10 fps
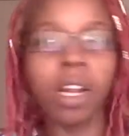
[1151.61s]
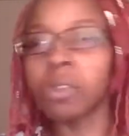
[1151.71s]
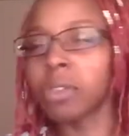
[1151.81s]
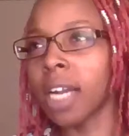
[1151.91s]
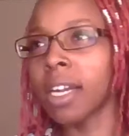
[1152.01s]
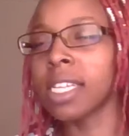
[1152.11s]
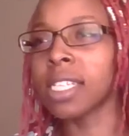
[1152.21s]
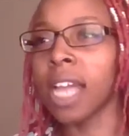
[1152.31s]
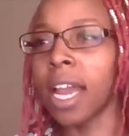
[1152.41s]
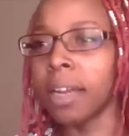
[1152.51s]
else was I gonna
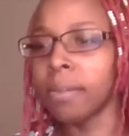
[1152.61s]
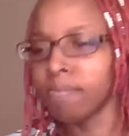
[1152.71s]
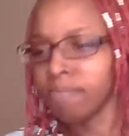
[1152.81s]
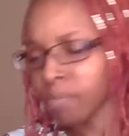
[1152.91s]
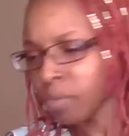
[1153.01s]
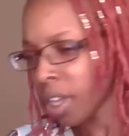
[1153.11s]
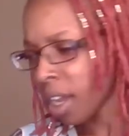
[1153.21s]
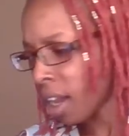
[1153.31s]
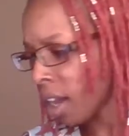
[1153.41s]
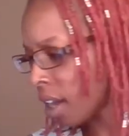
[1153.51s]
say?
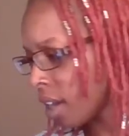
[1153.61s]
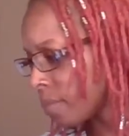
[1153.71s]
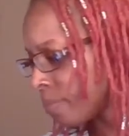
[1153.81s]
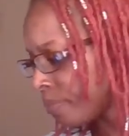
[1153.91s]
I